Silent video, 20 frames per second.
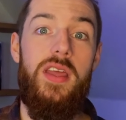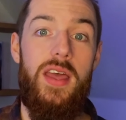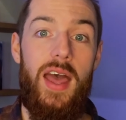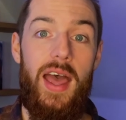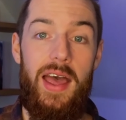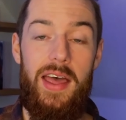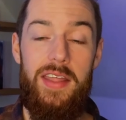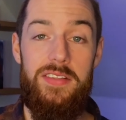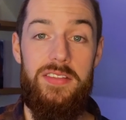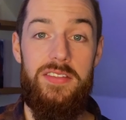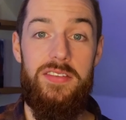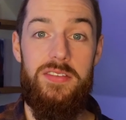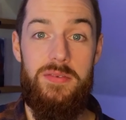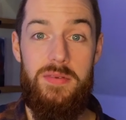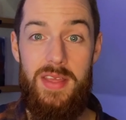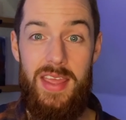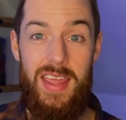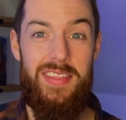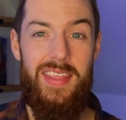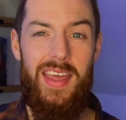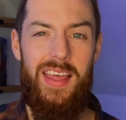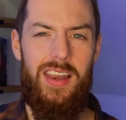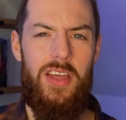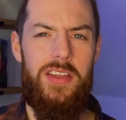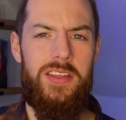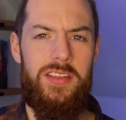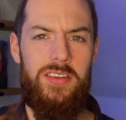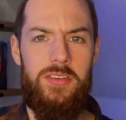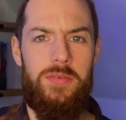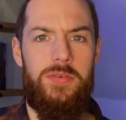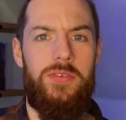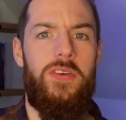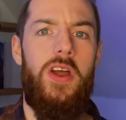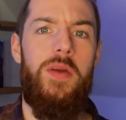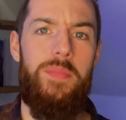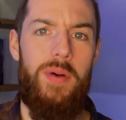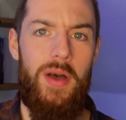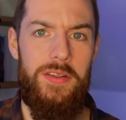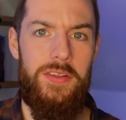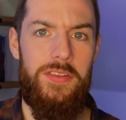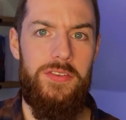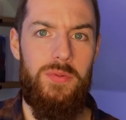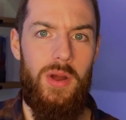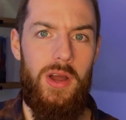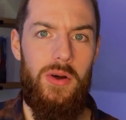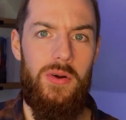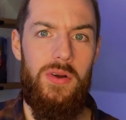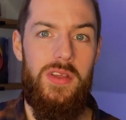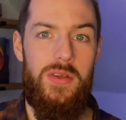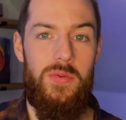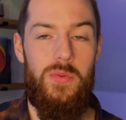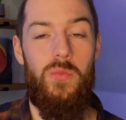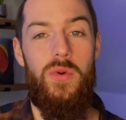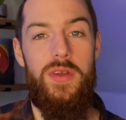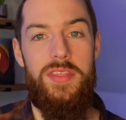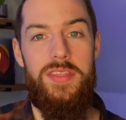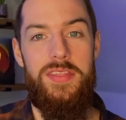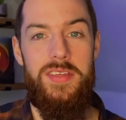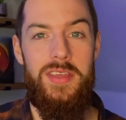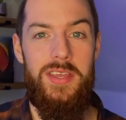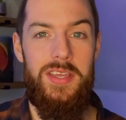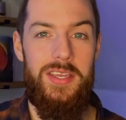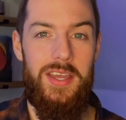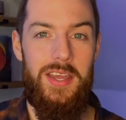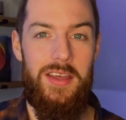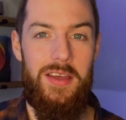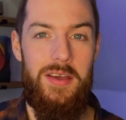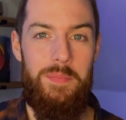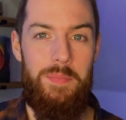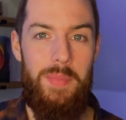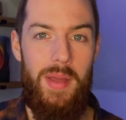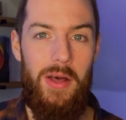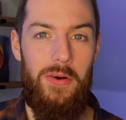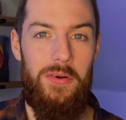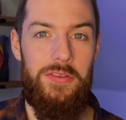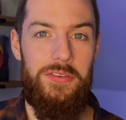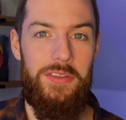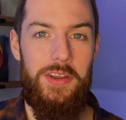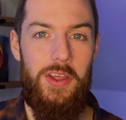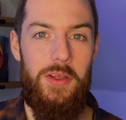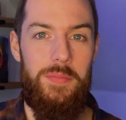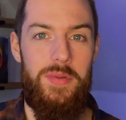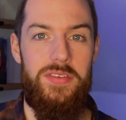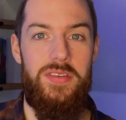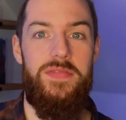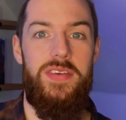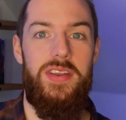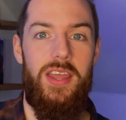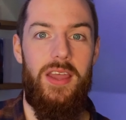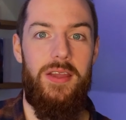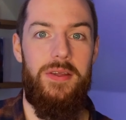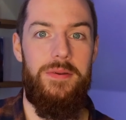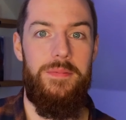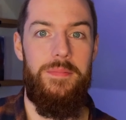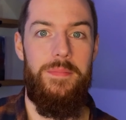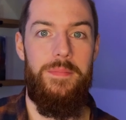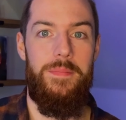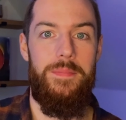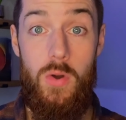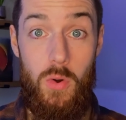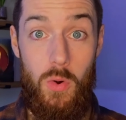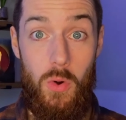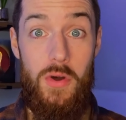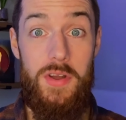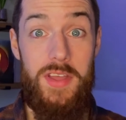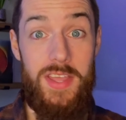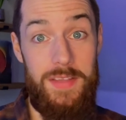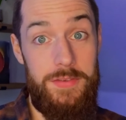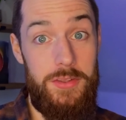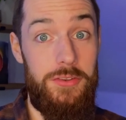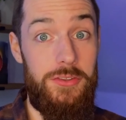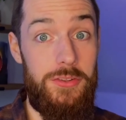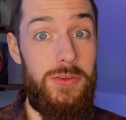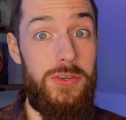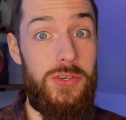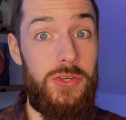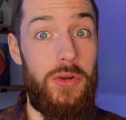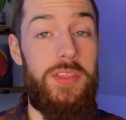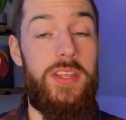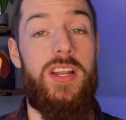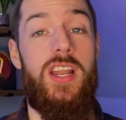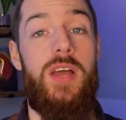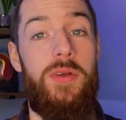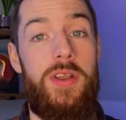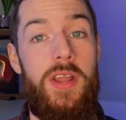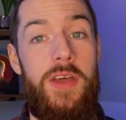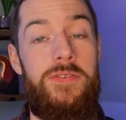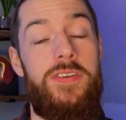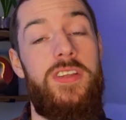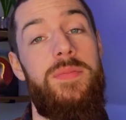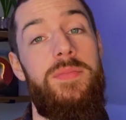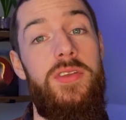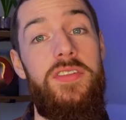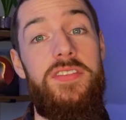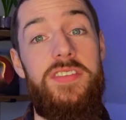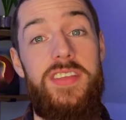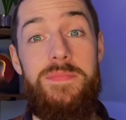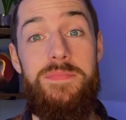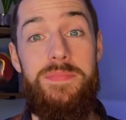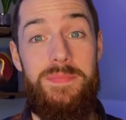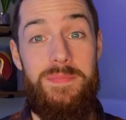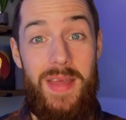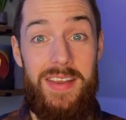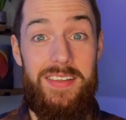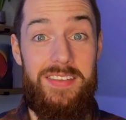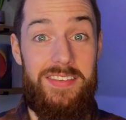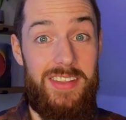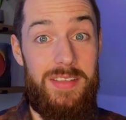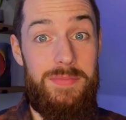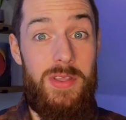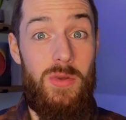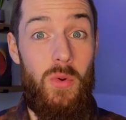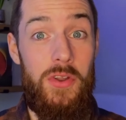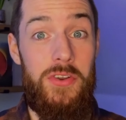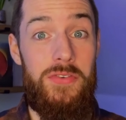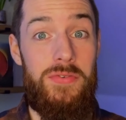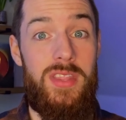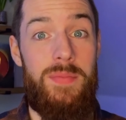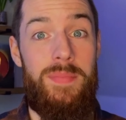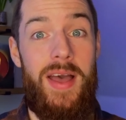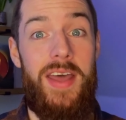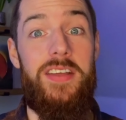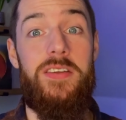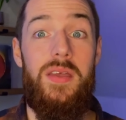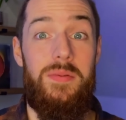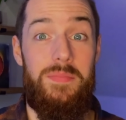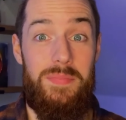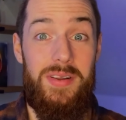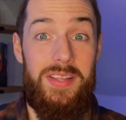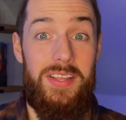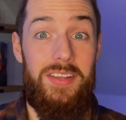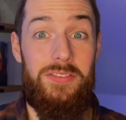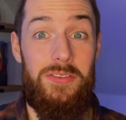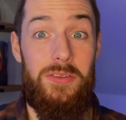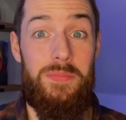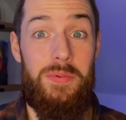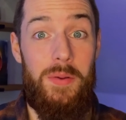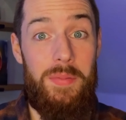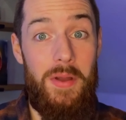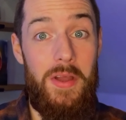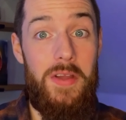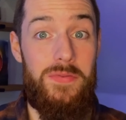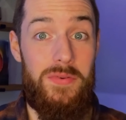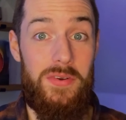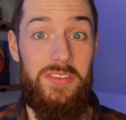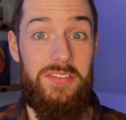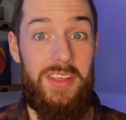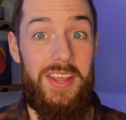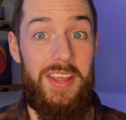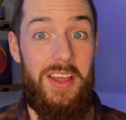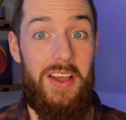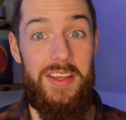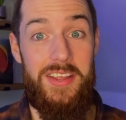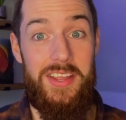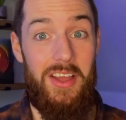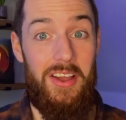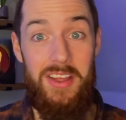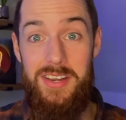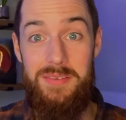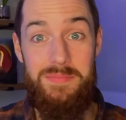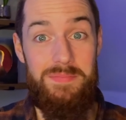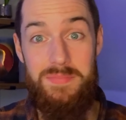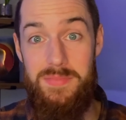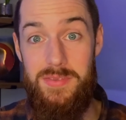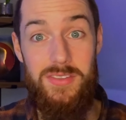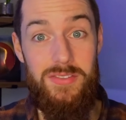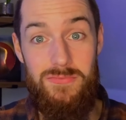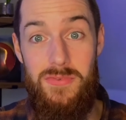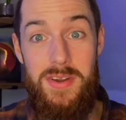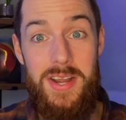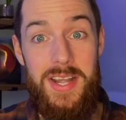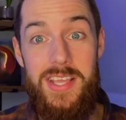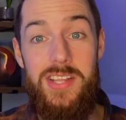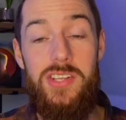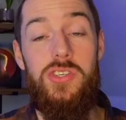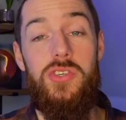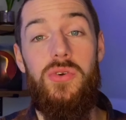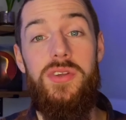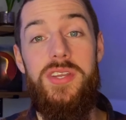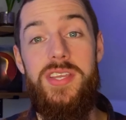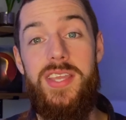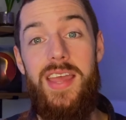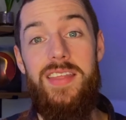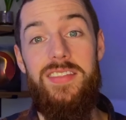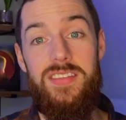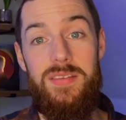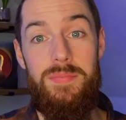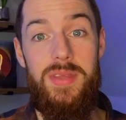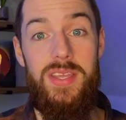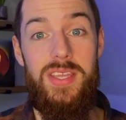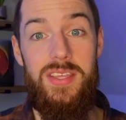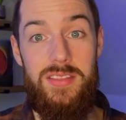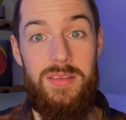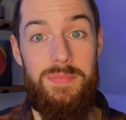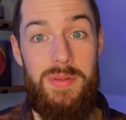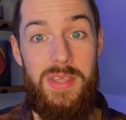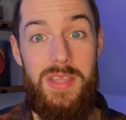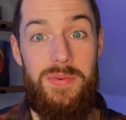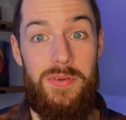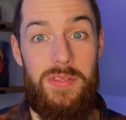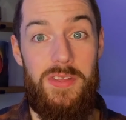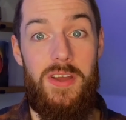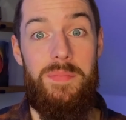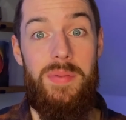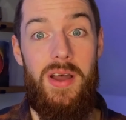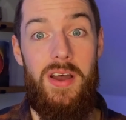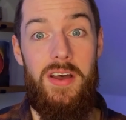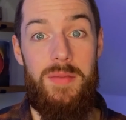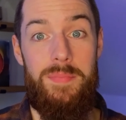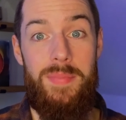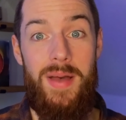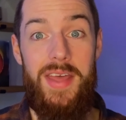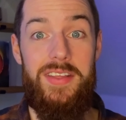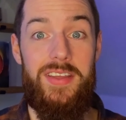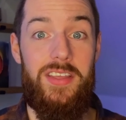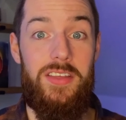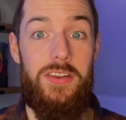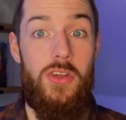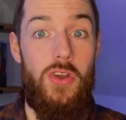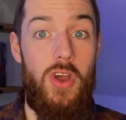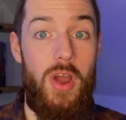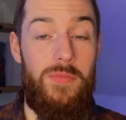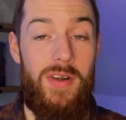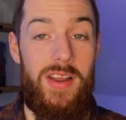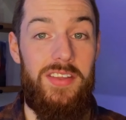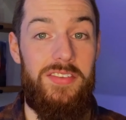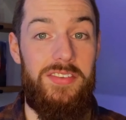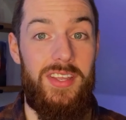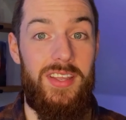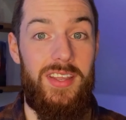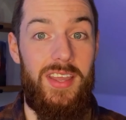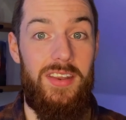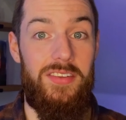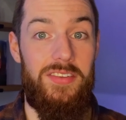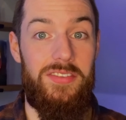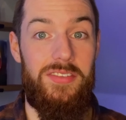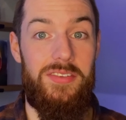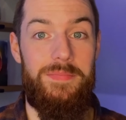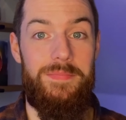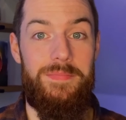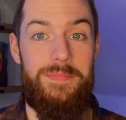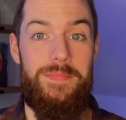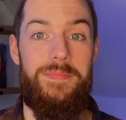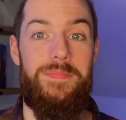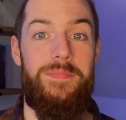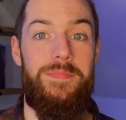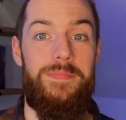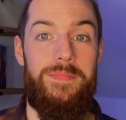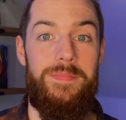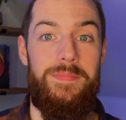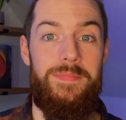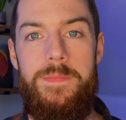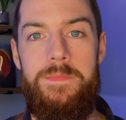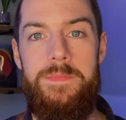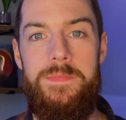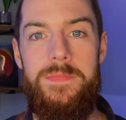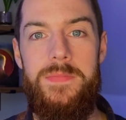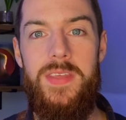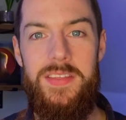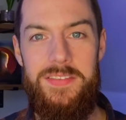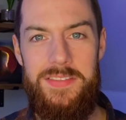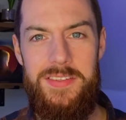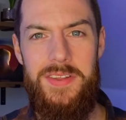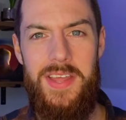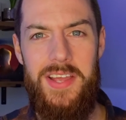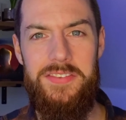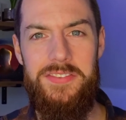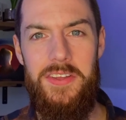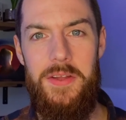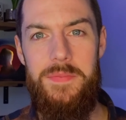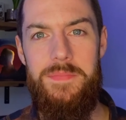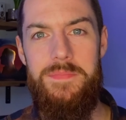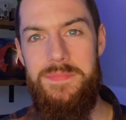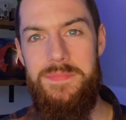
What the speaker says: and hit that like and subscribe button as well with the bell so you don't miss a video. Or if you do join the Club 100 community and see me wandering the paddock, please do pop over and say hi. I really enjoy getting to meet the people that are part of the paddock and who I'm racing against. Until next time,